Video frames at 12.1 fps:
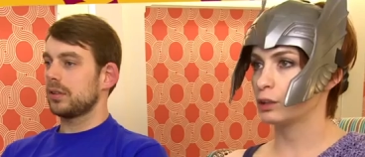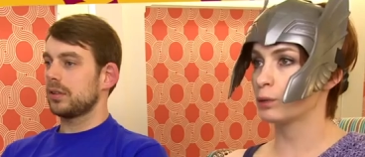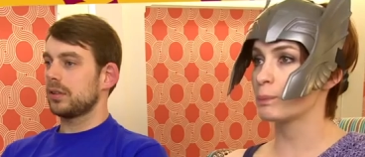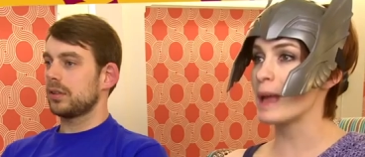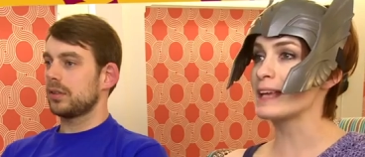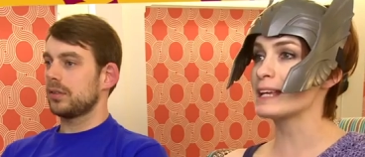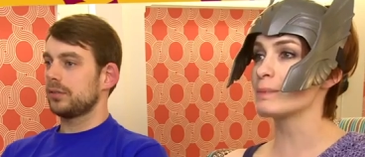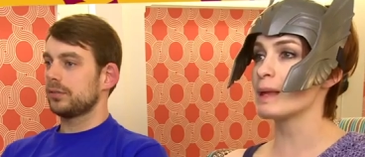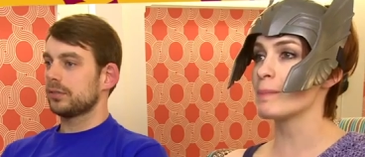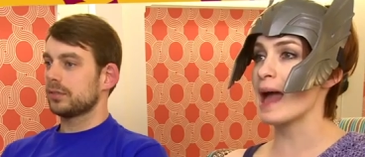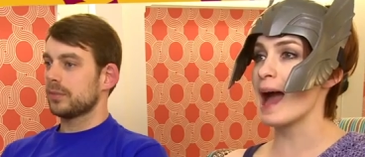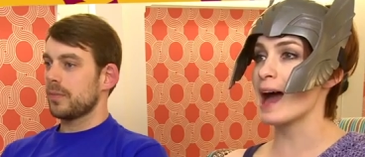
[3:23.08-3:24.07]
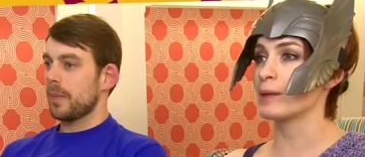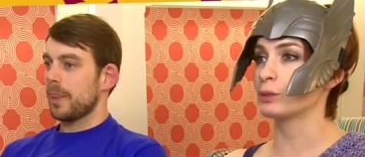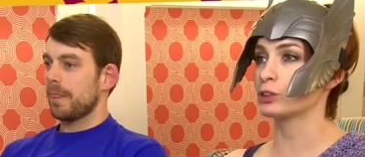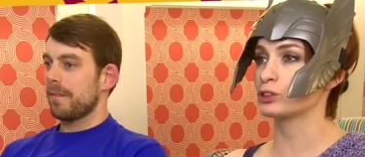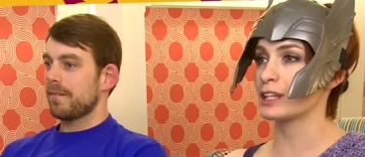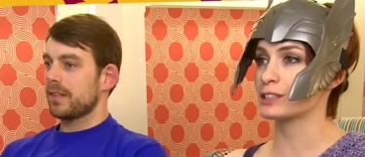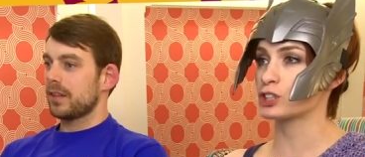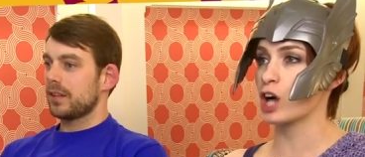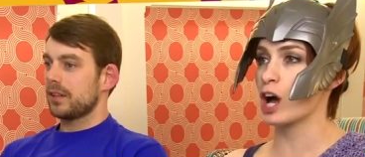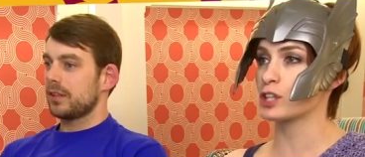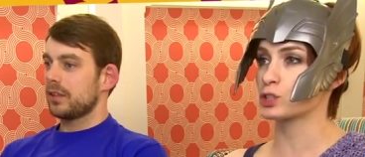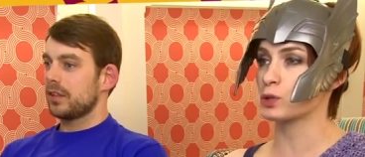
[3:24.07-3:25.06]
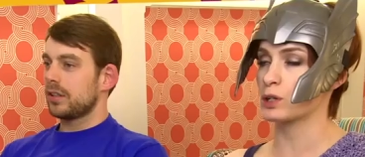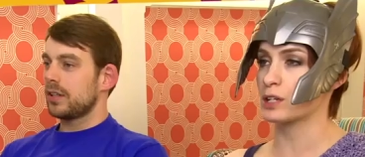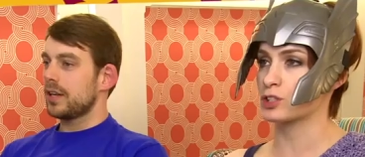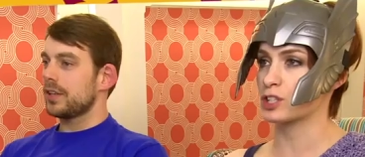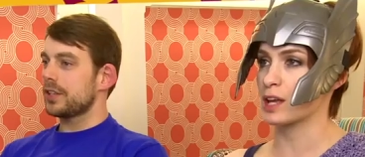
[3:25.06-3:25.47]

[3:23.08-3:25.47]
Speaker 1: You're making me mad with your testosterone and